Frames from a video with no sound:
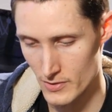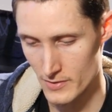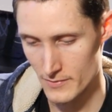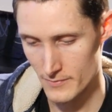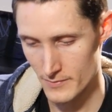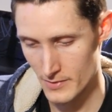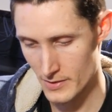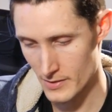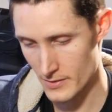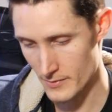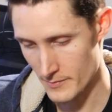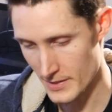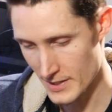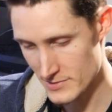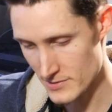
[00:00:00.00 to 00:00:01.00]
it,
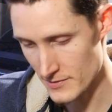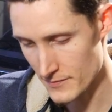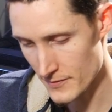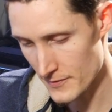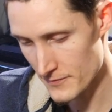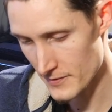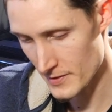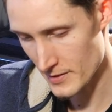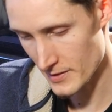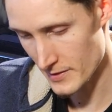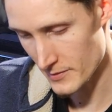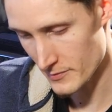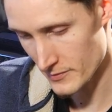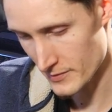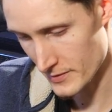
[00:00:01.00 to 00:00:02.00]
actually $59,
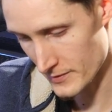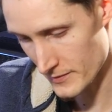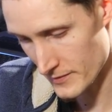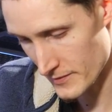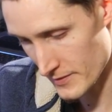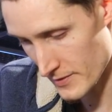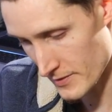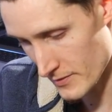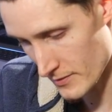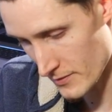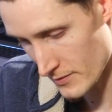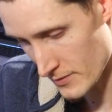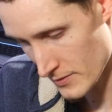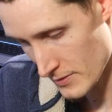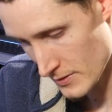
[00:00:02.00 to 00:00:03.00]
it was on sale.
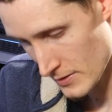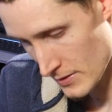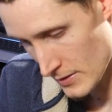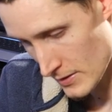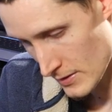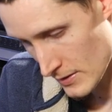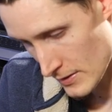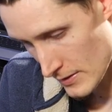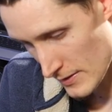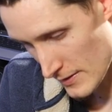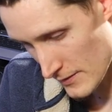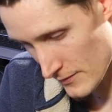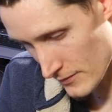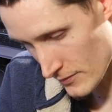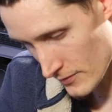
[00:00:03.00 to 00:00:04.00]

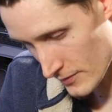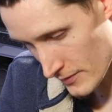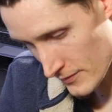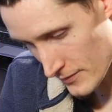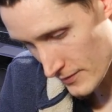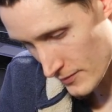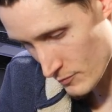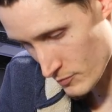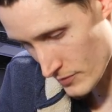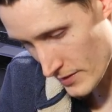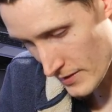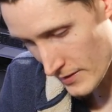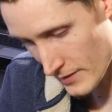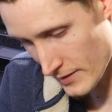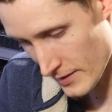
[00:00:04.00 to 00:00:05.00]
As long as this
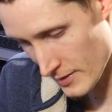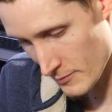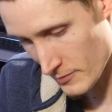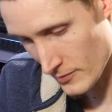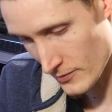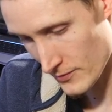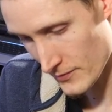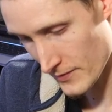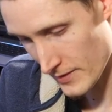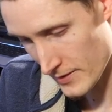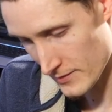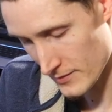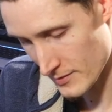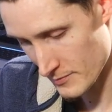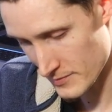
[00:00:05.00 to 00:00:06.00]
braided cable
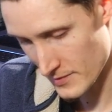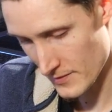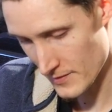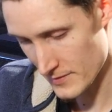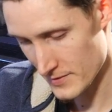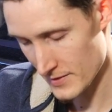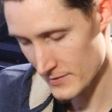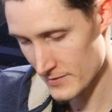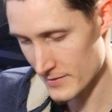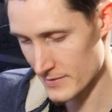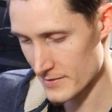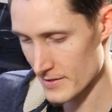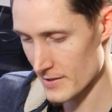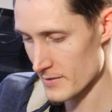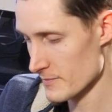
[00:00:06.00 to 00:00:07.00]
stands up to the test of
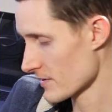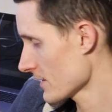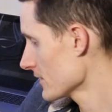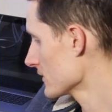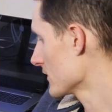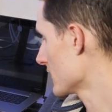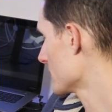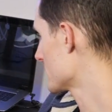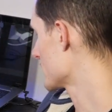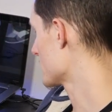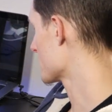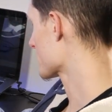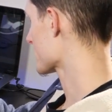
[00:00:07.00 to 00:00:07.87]
time, I love it.